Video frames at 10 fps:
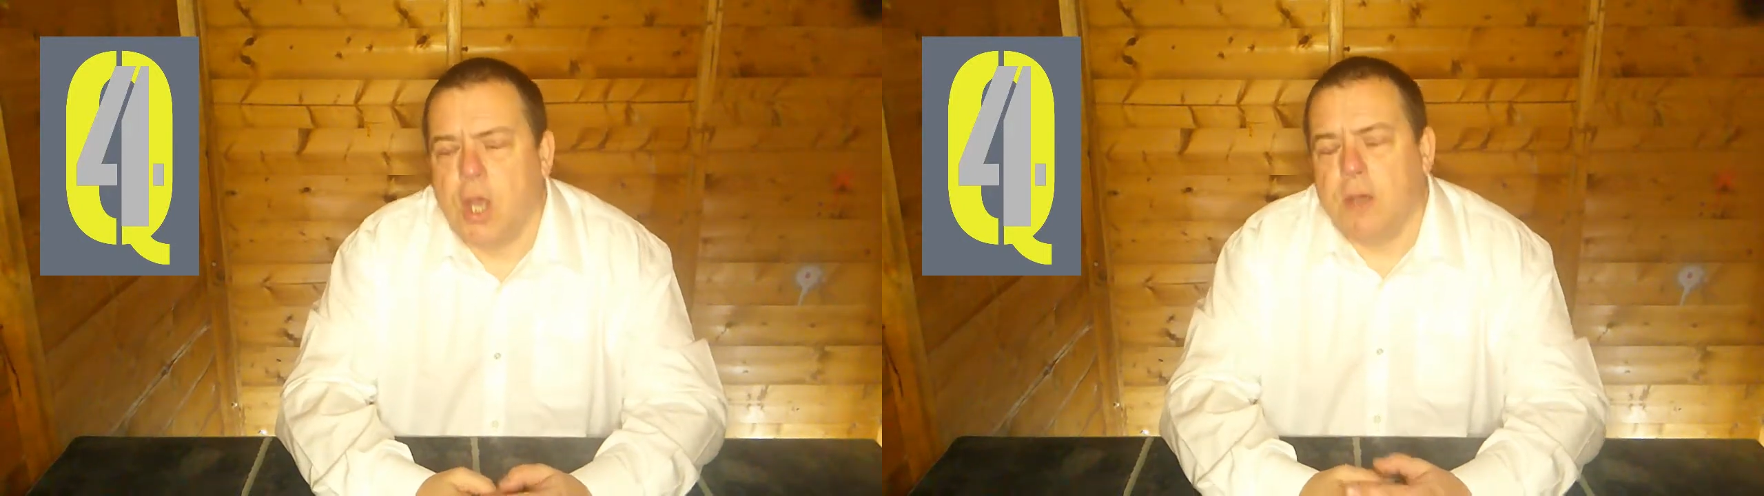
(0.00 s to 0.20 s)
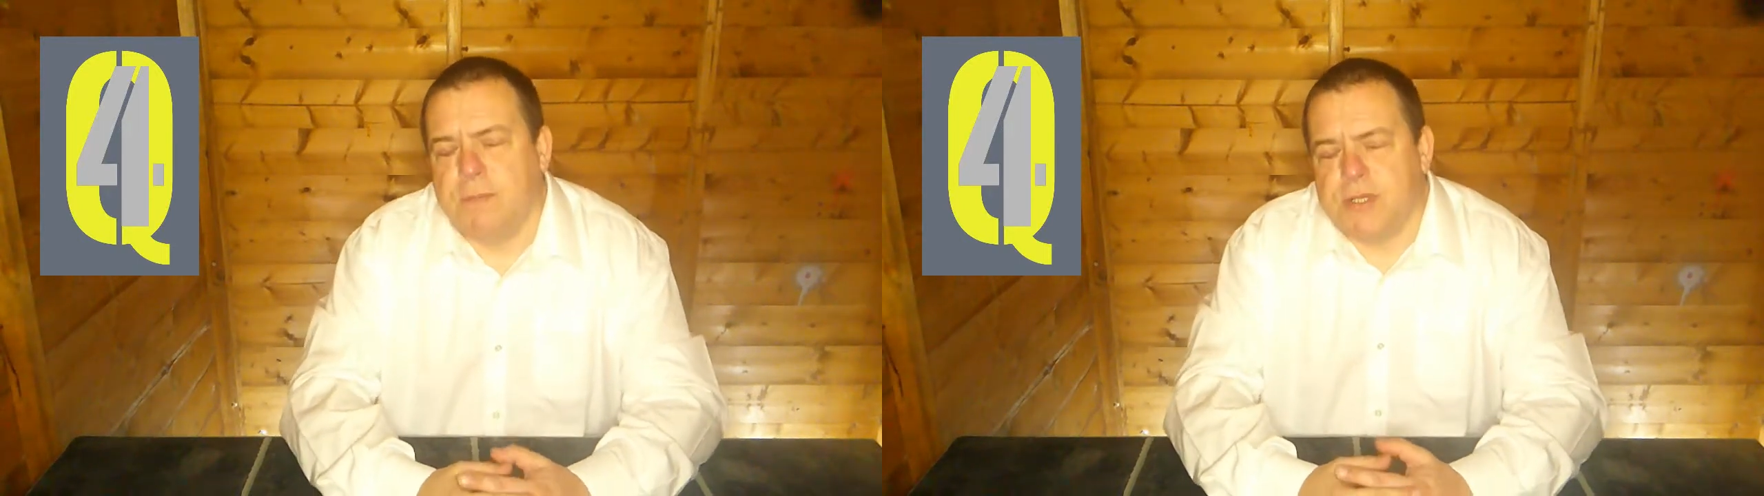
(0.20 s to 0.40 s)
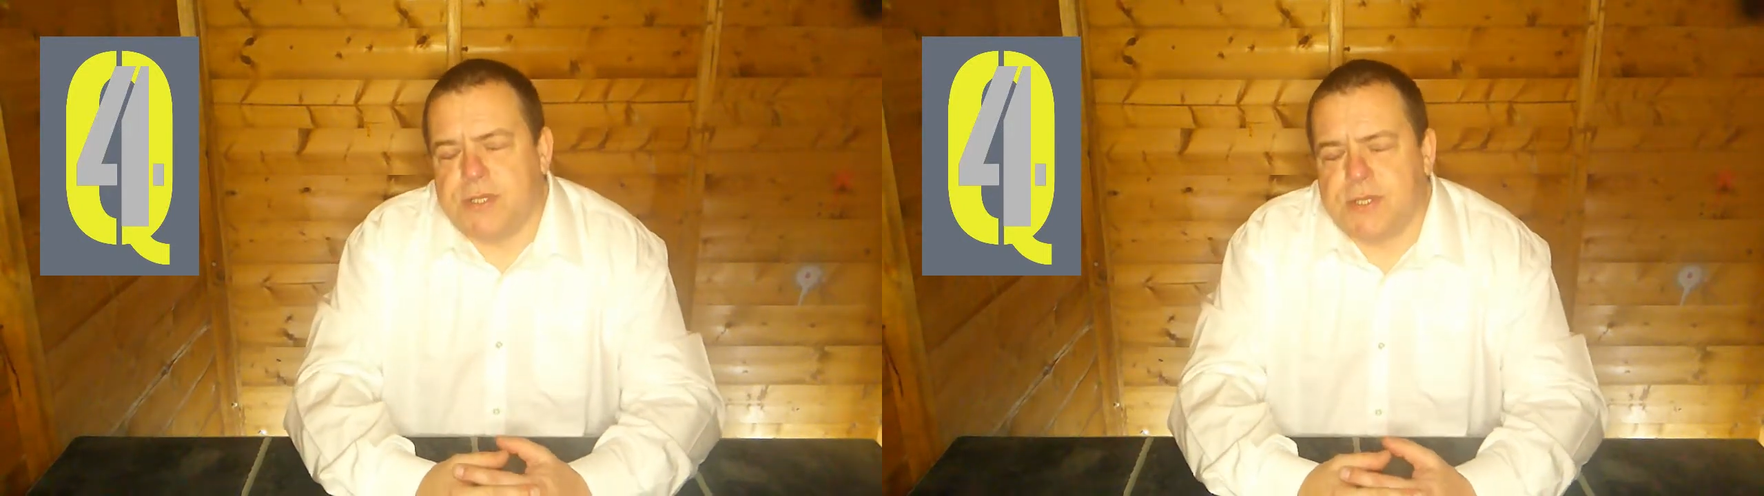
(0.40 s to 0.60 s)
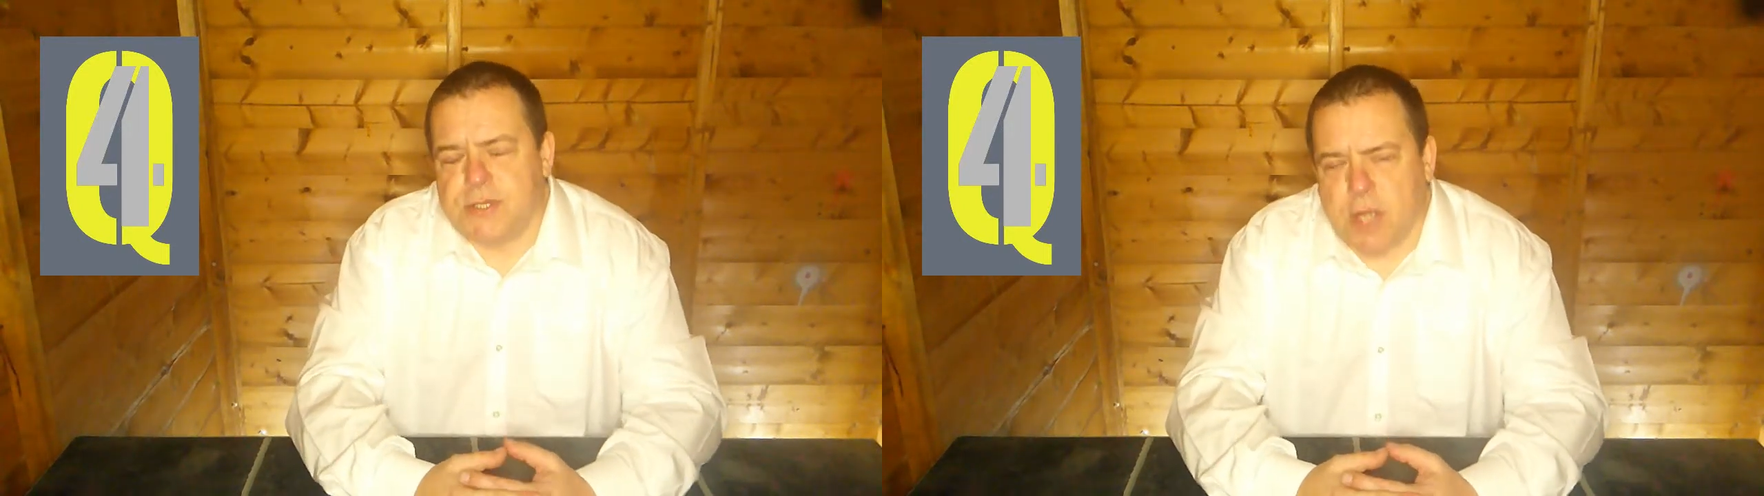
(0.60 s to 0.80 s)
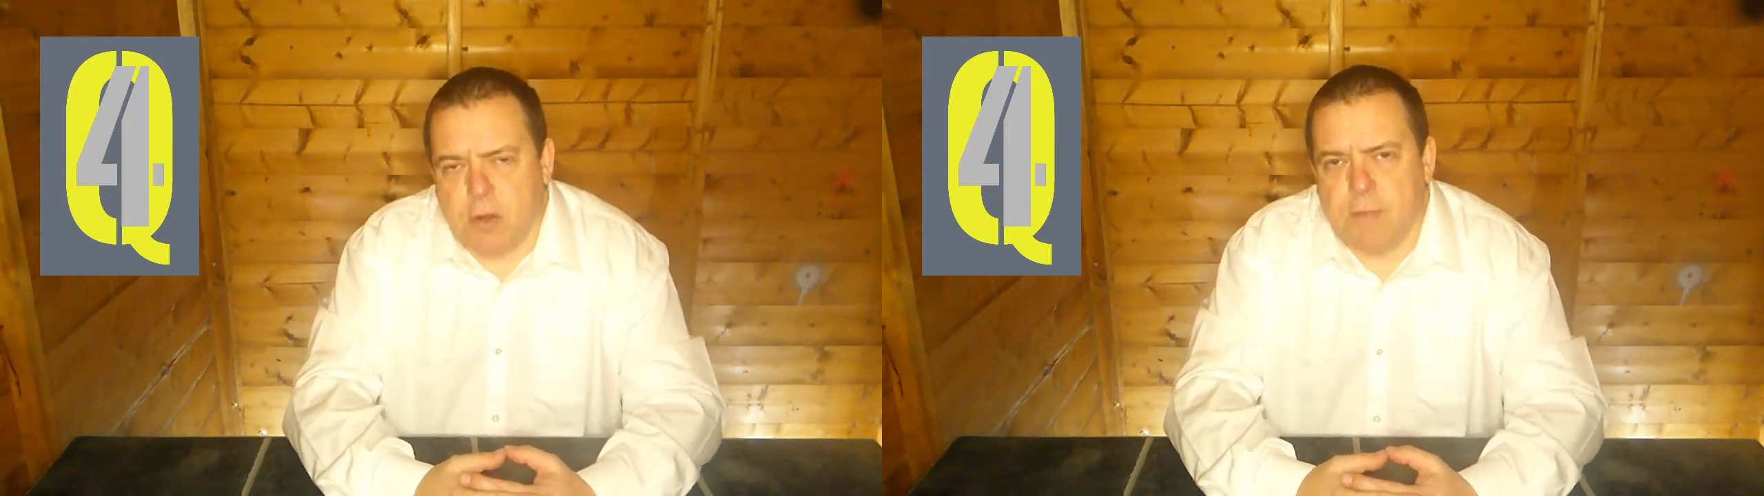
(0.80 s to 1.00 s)
But
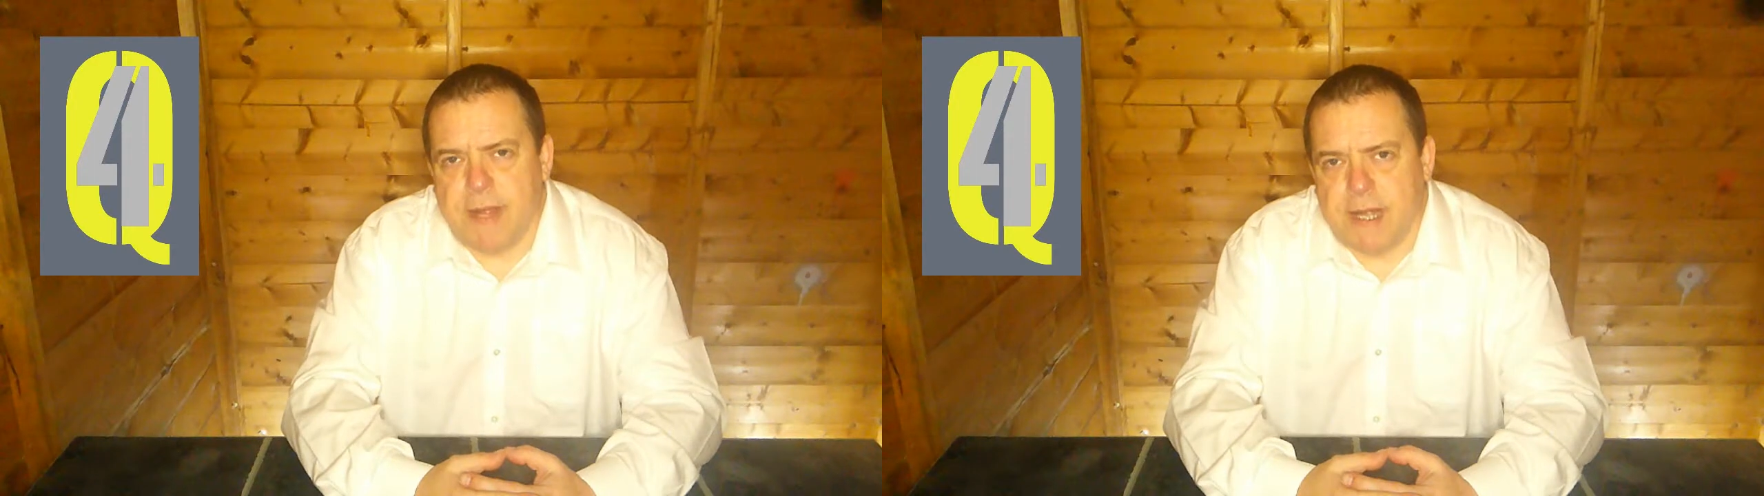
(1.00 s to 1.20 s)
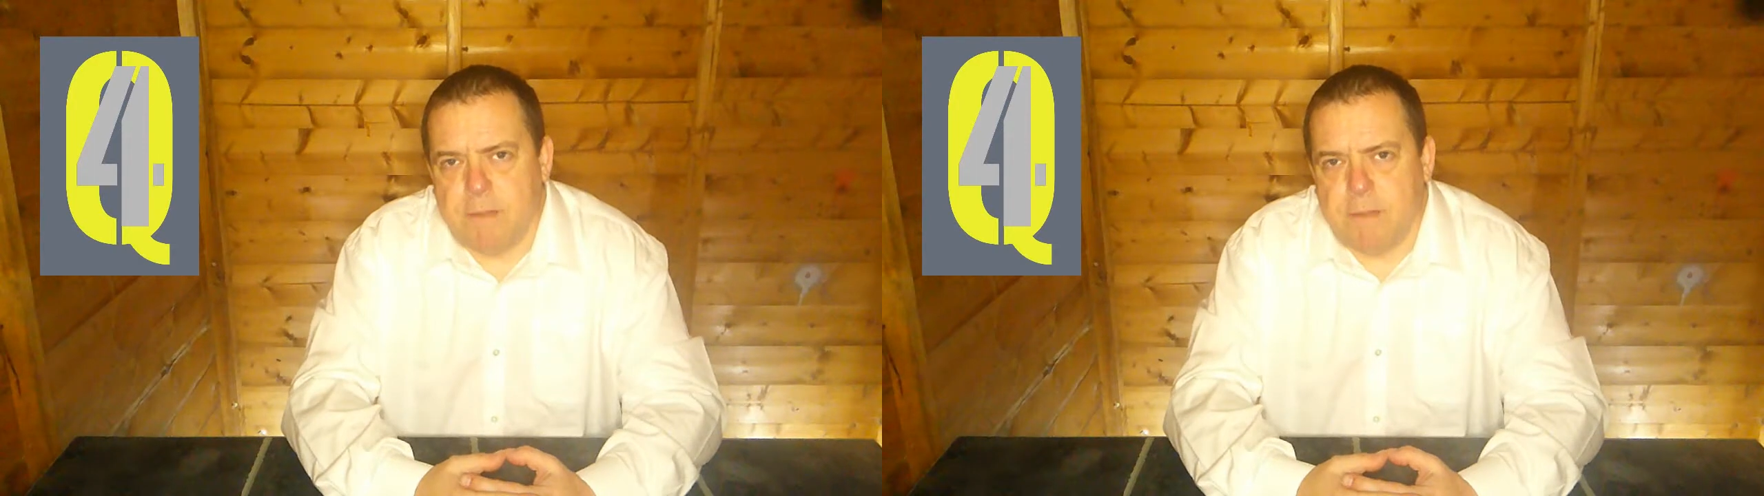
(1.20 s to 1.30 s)
so many